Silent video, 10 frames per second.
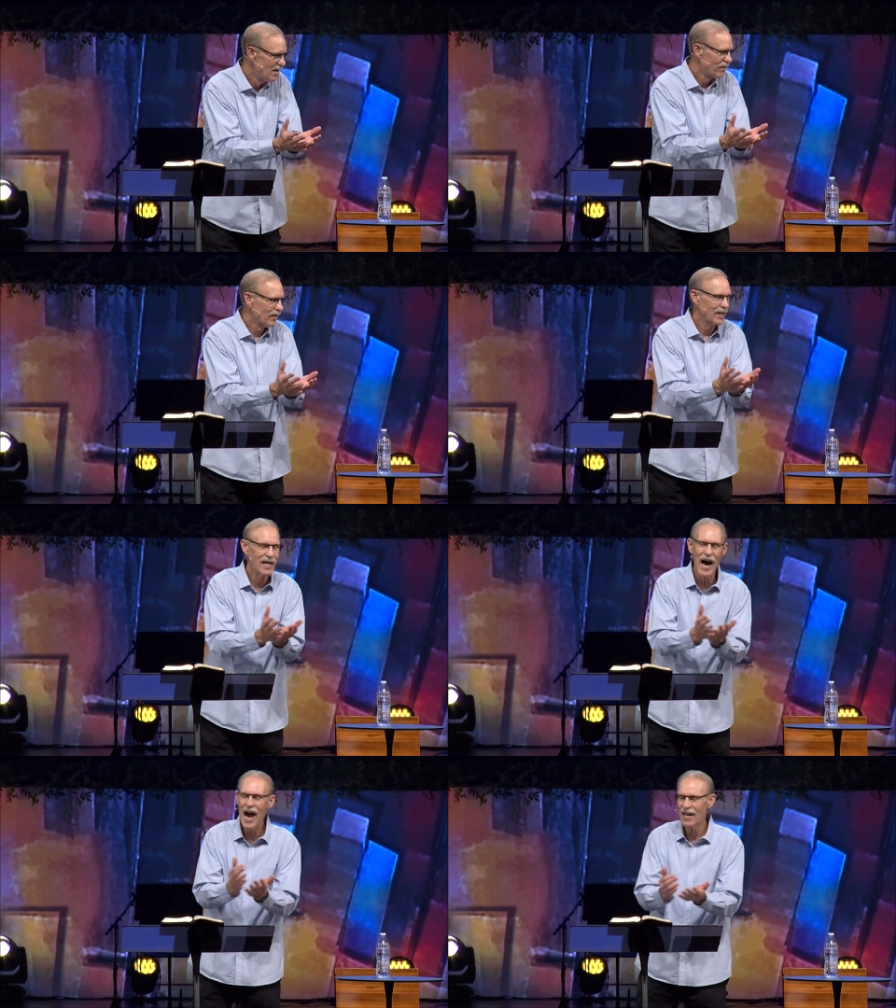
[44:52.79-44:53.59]
For
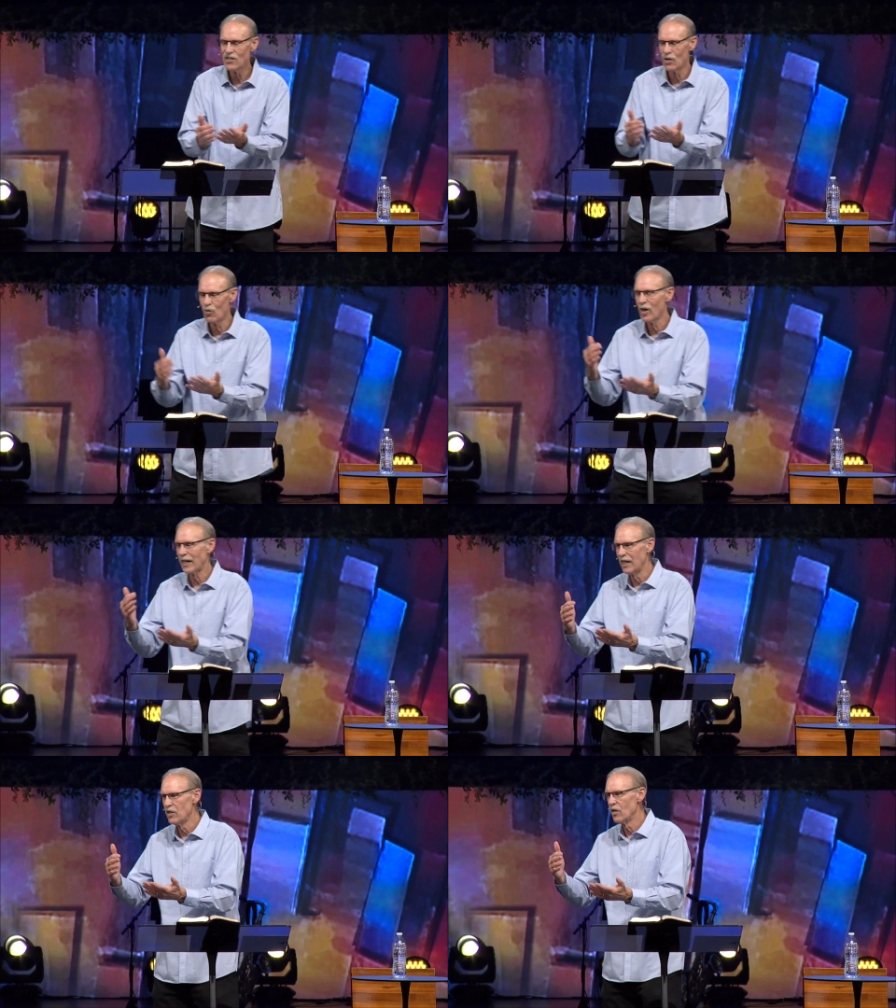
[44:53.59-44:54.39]
God is at
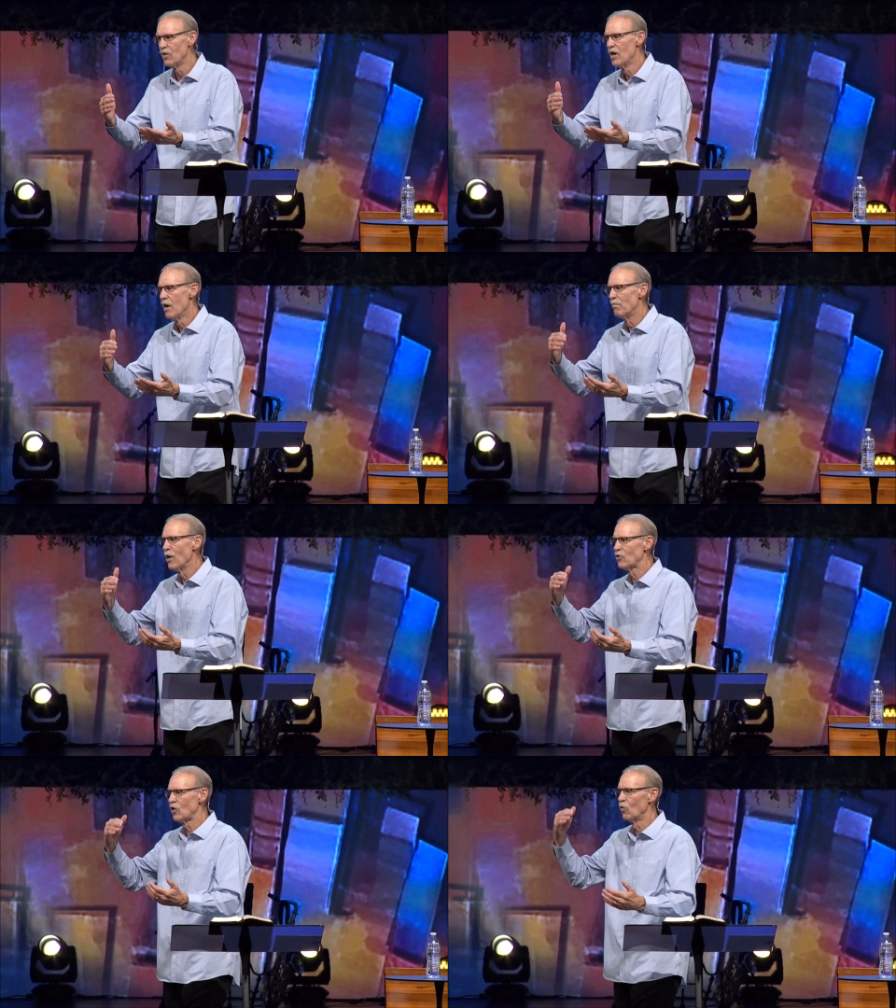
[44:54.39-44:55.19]
work in you,
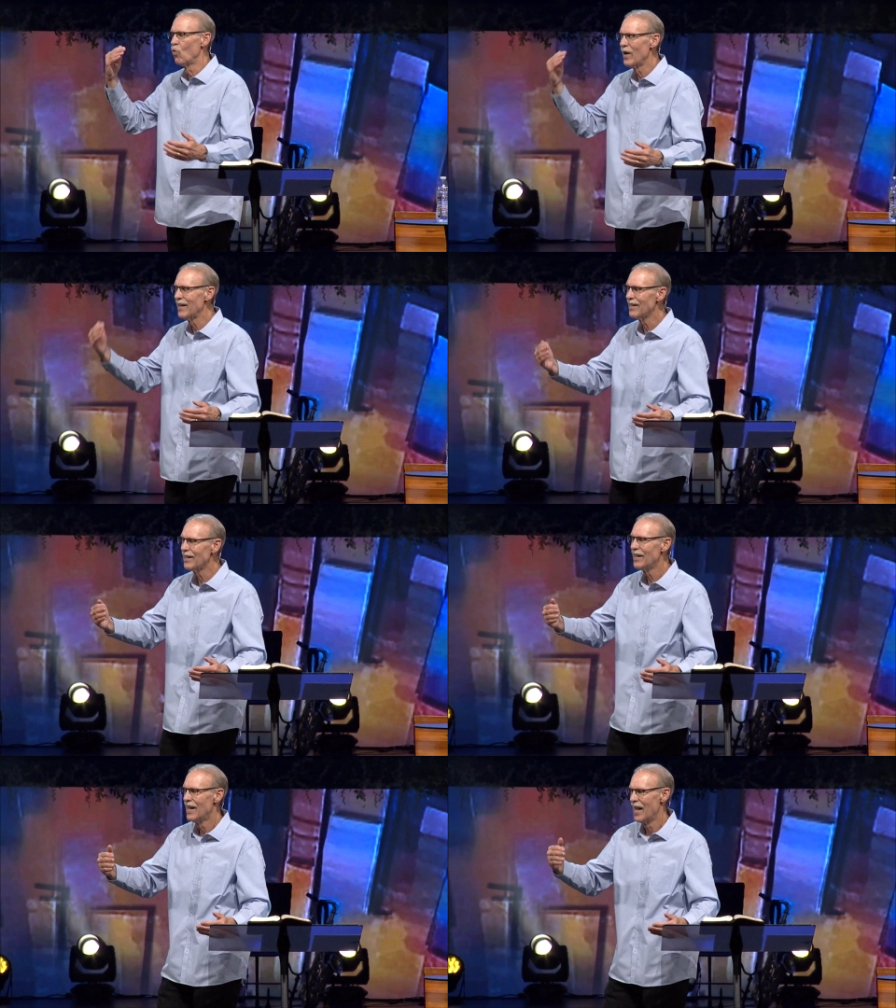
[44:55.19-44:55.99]
both to
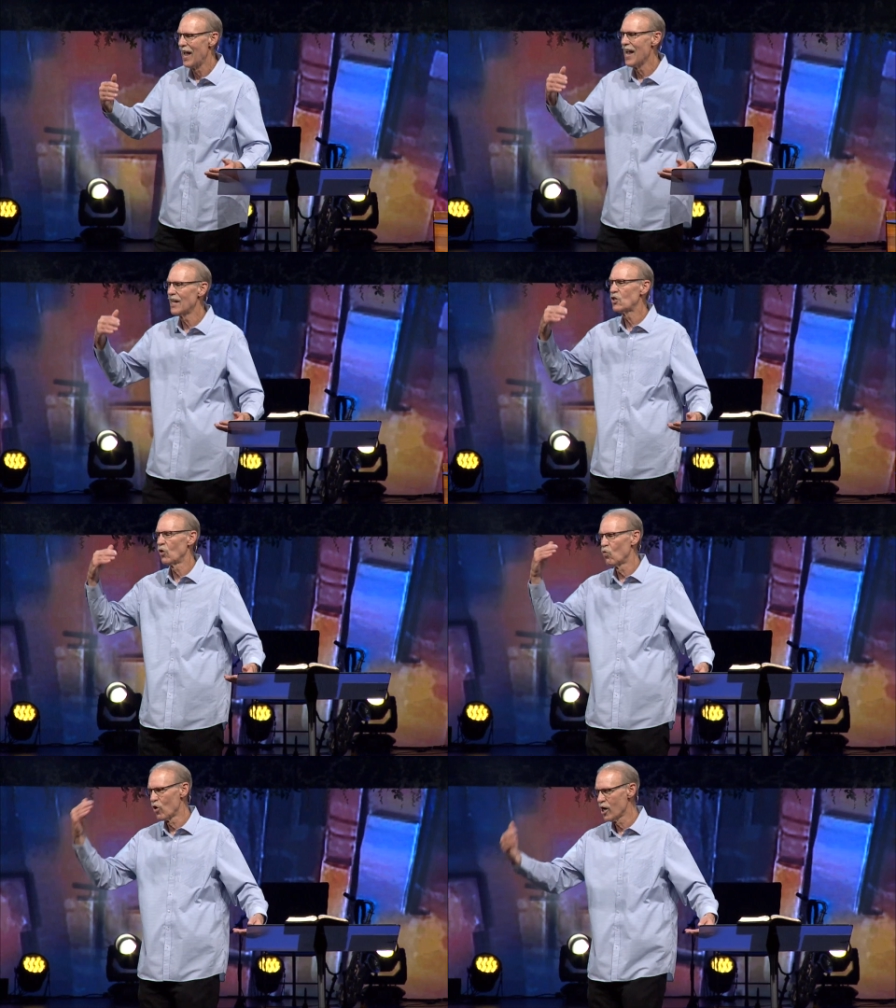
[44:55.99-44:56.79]
will and
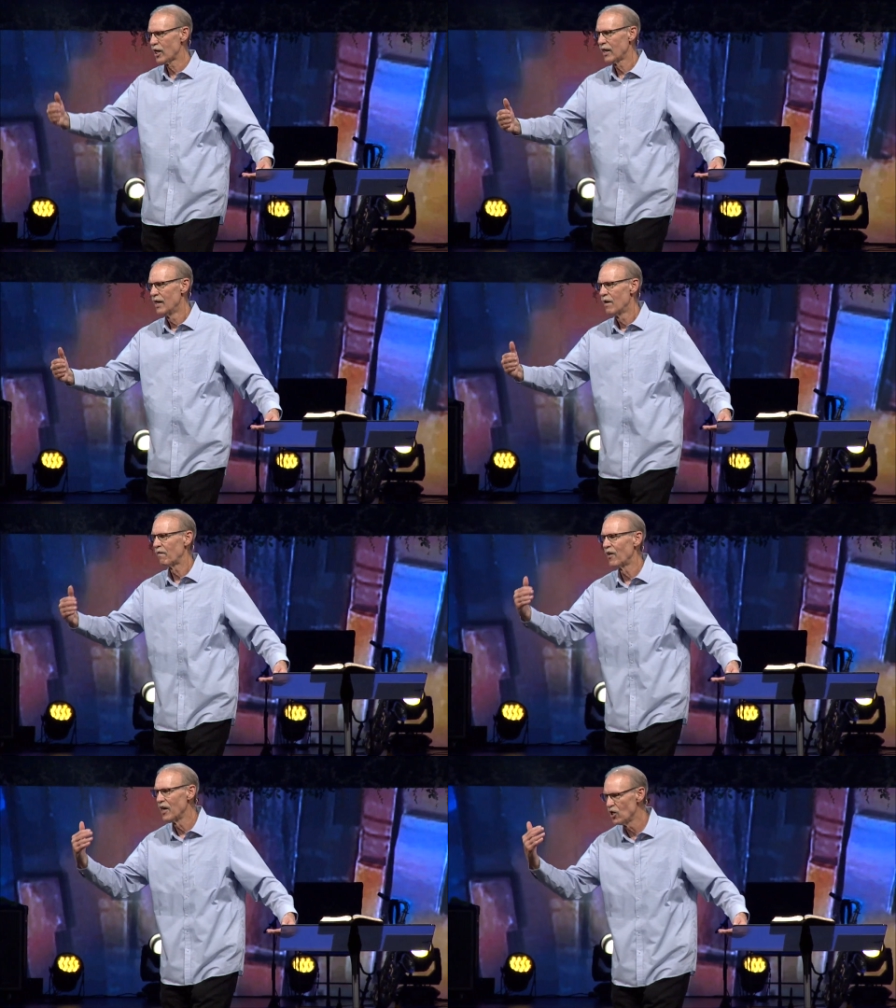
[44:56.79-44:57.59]
to
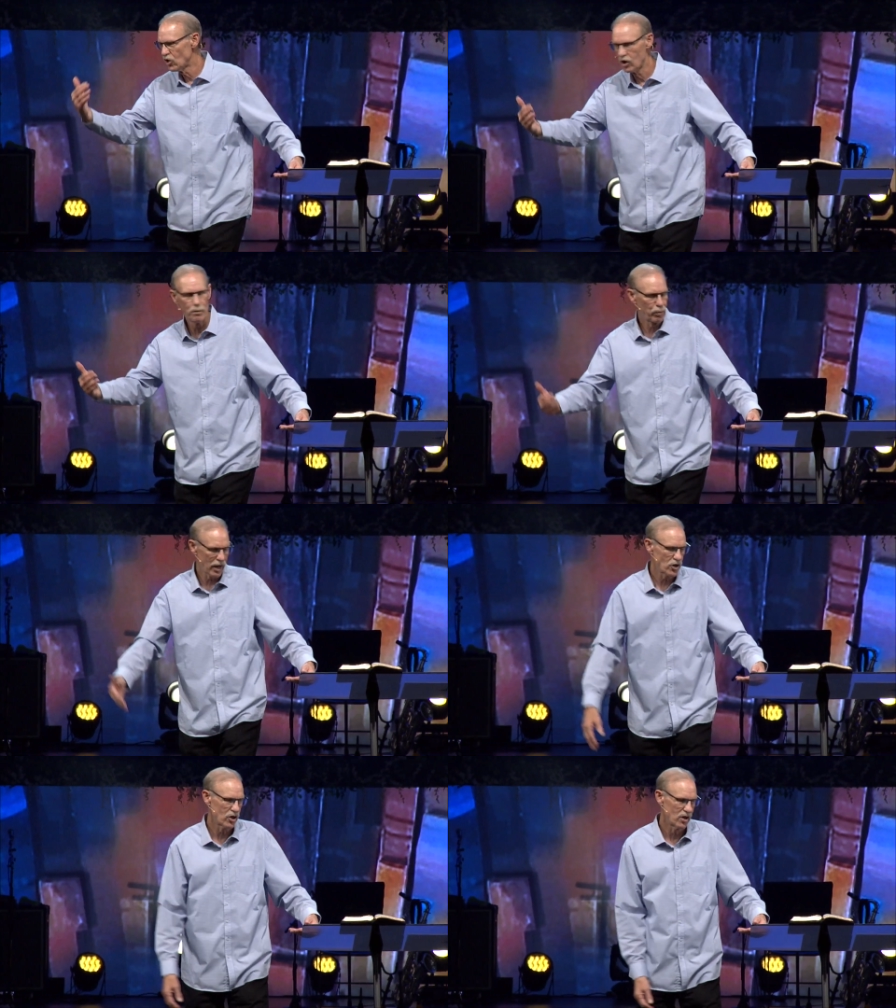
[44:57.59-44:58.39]
work for his good
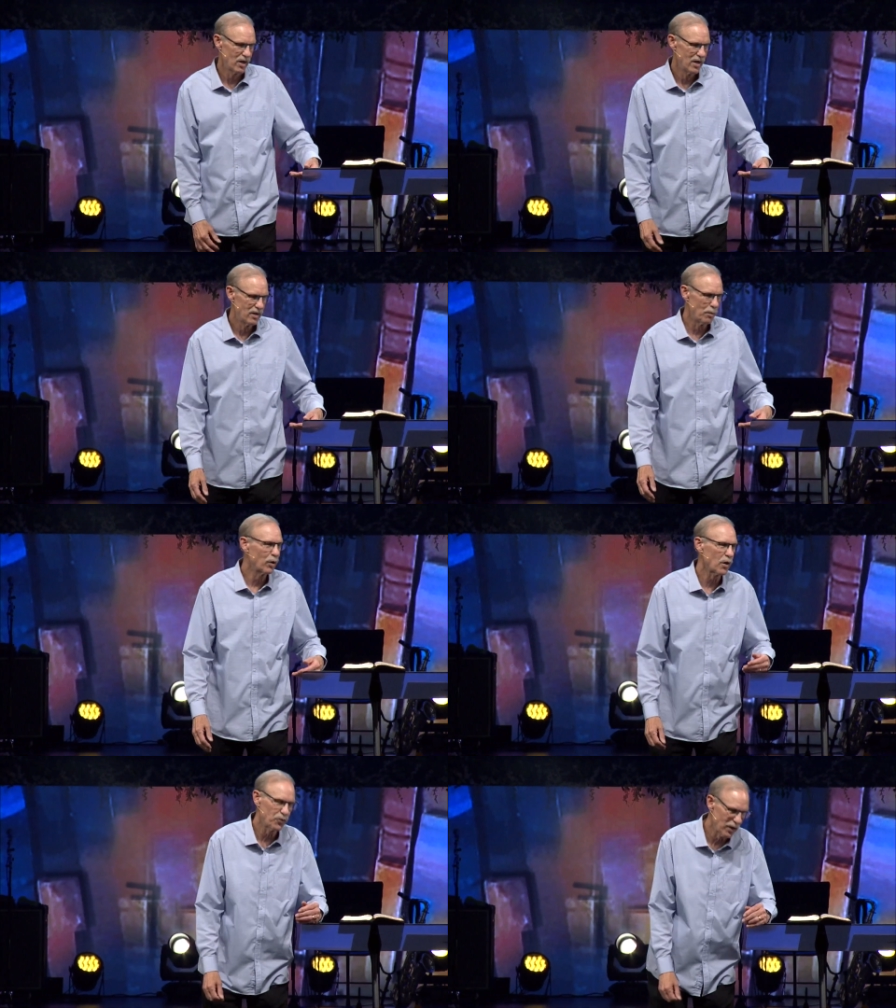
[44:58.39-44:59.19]
pleasure, the
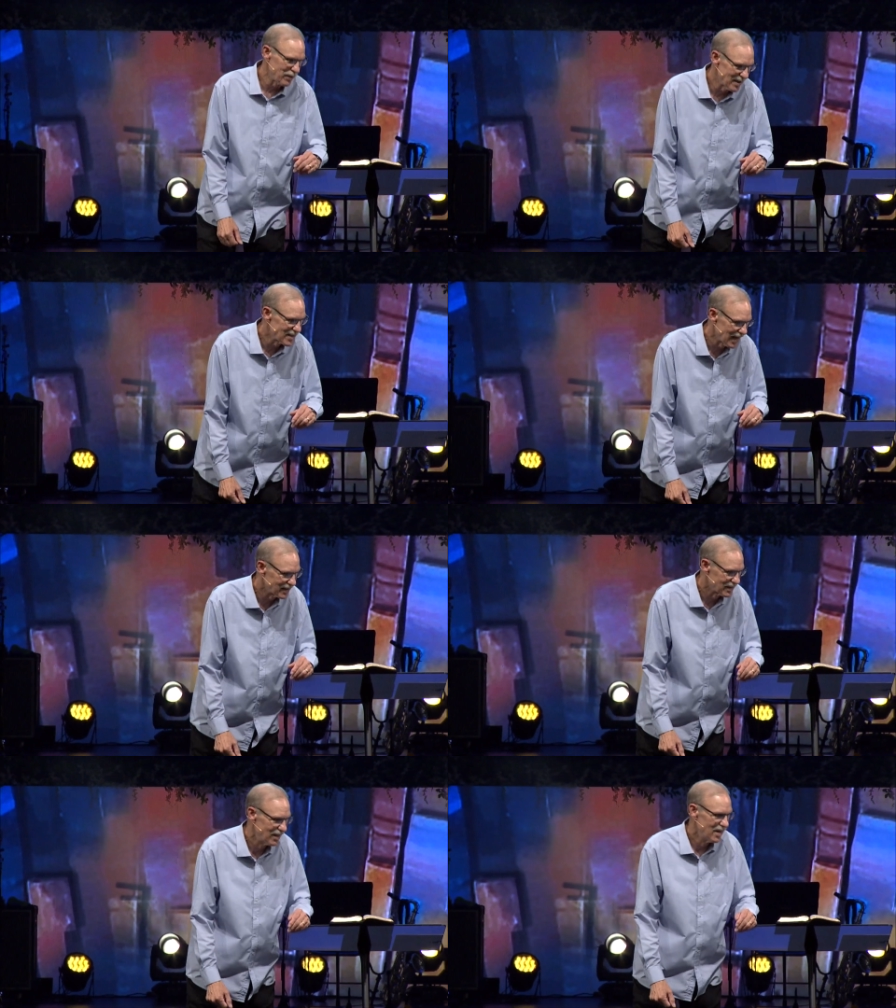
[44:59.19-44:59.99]
book of Philippians
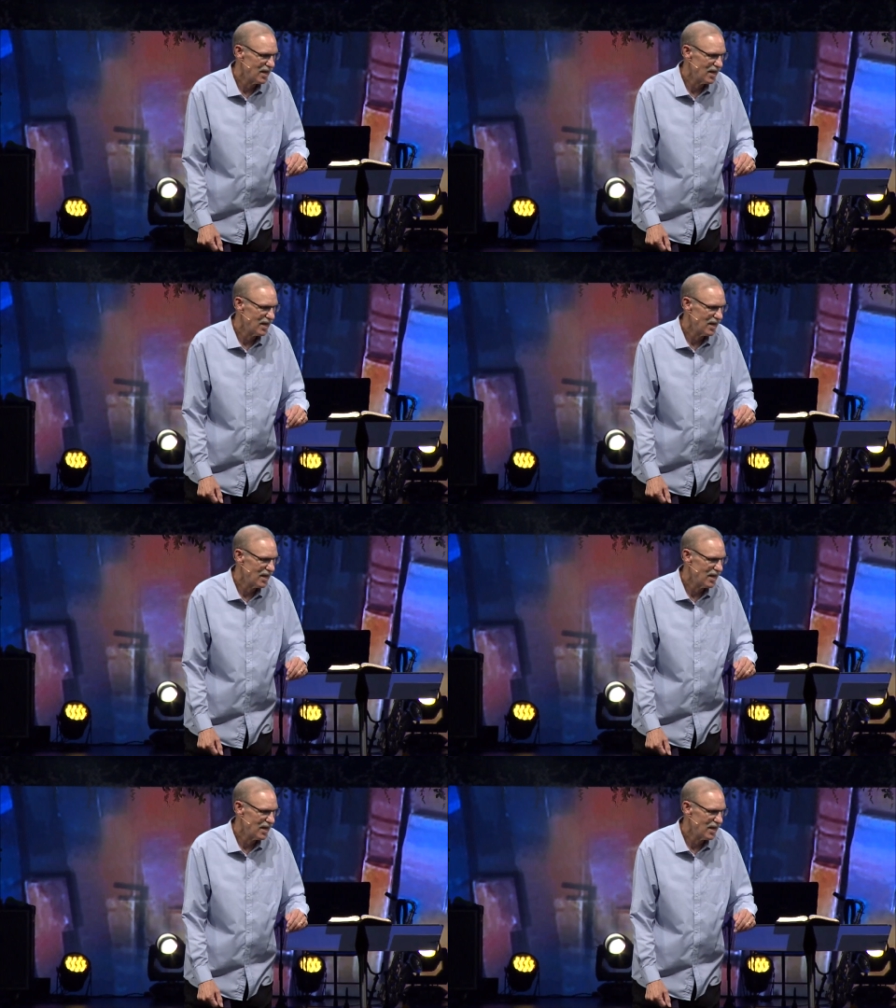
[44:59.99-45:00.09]
says.